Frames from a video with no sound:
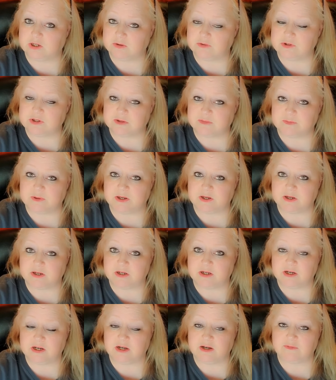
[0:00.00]
spending
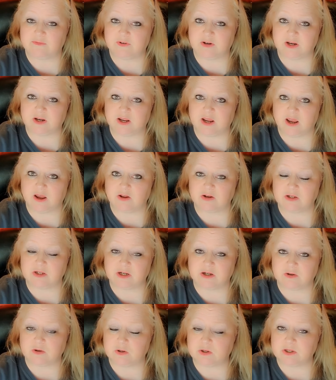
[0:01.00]
an evening
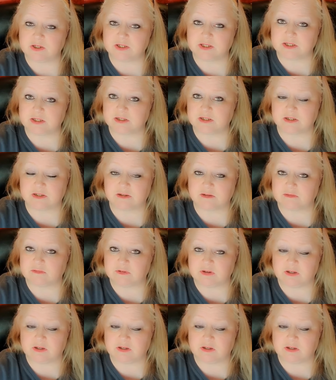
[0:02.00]
outdoors. And